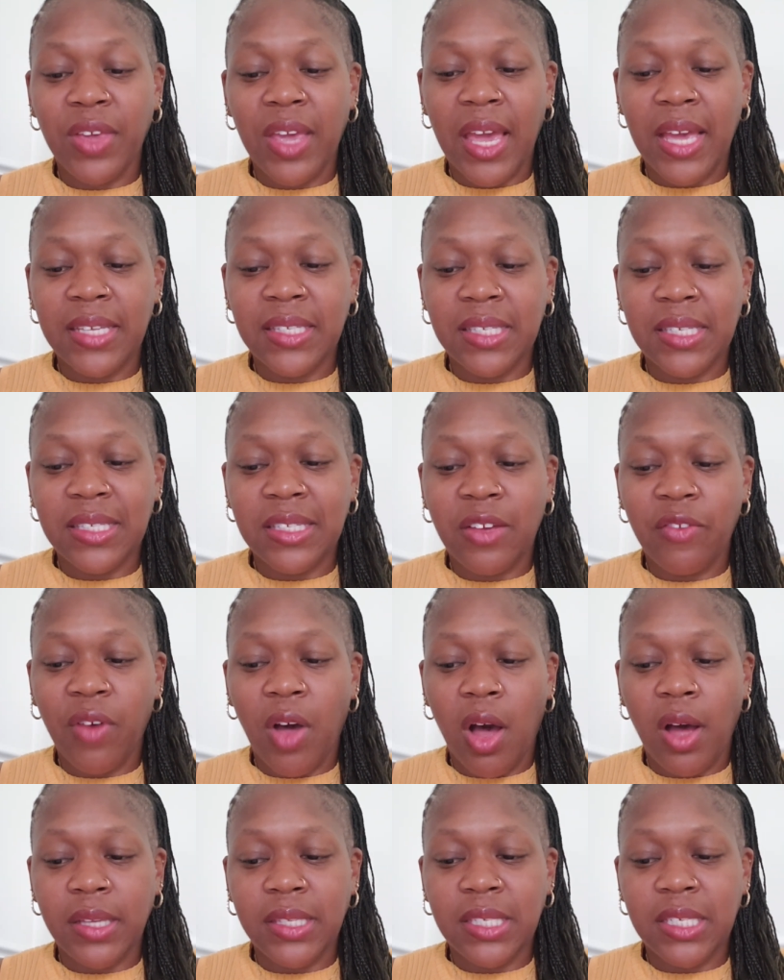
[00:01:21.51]
cases of
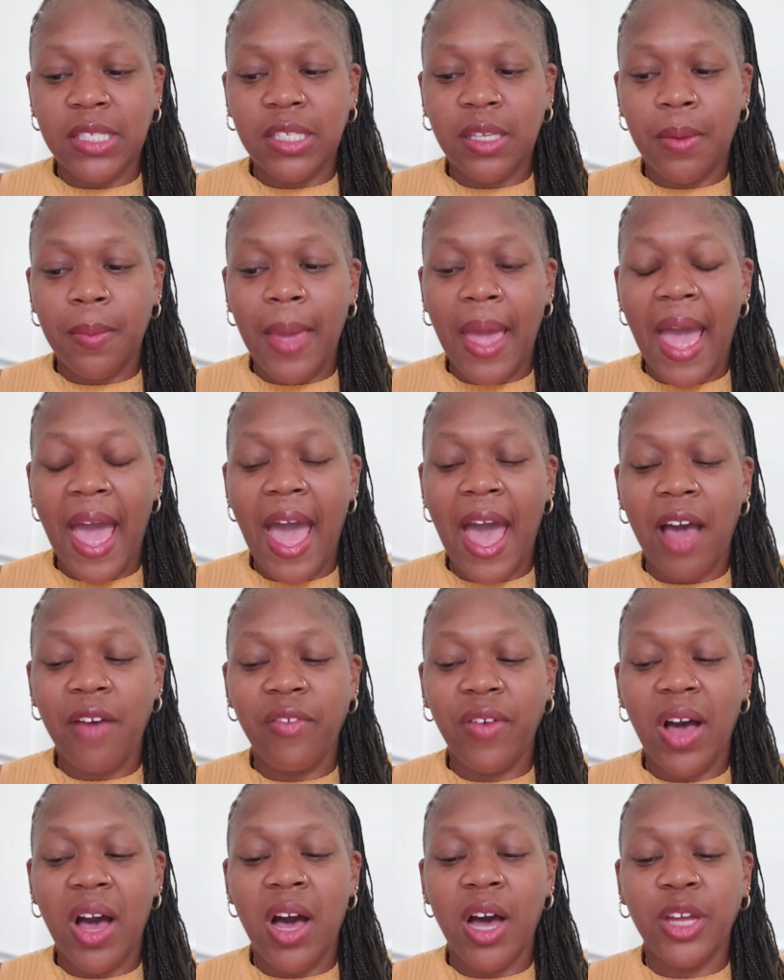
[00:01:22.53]
autism
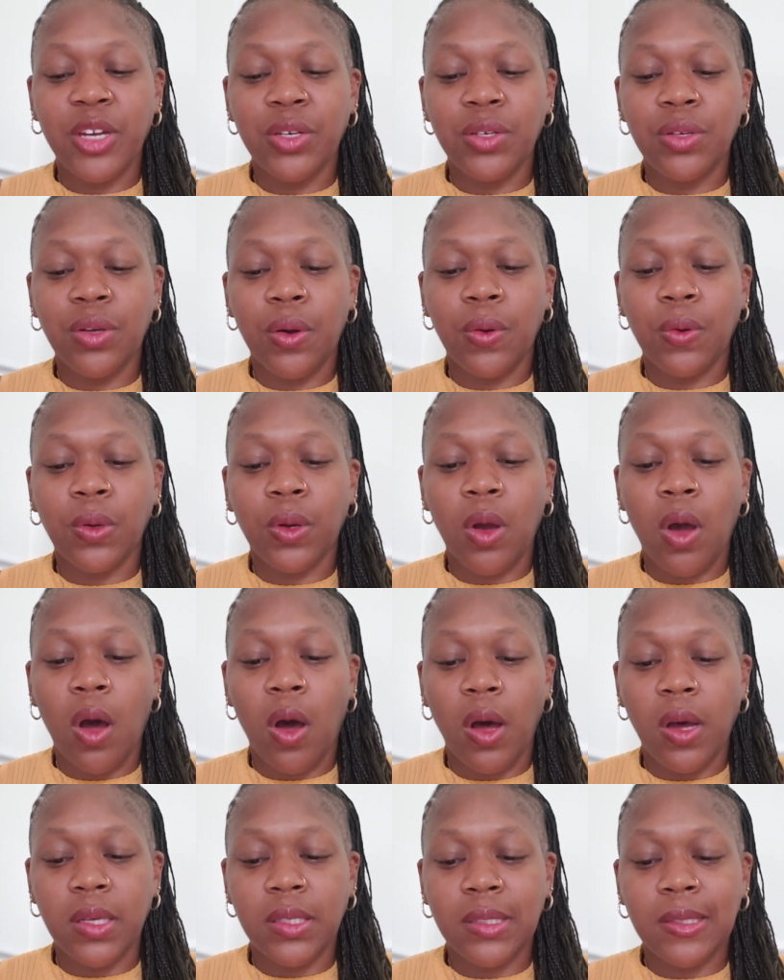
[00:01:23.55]
have unknown
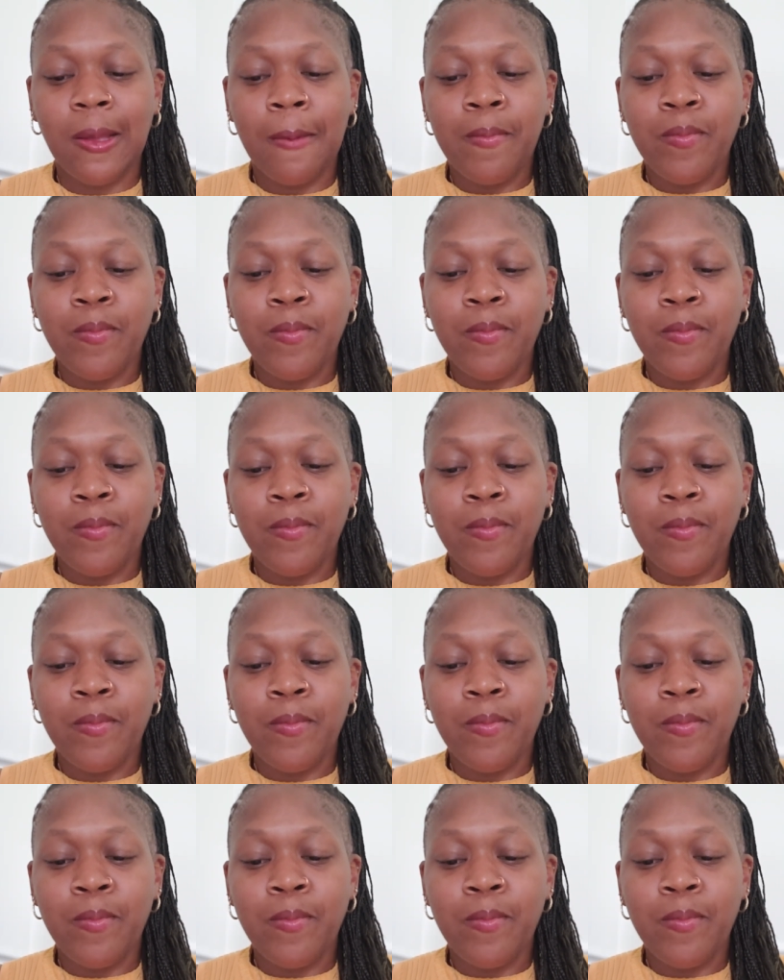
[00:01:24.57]
cause.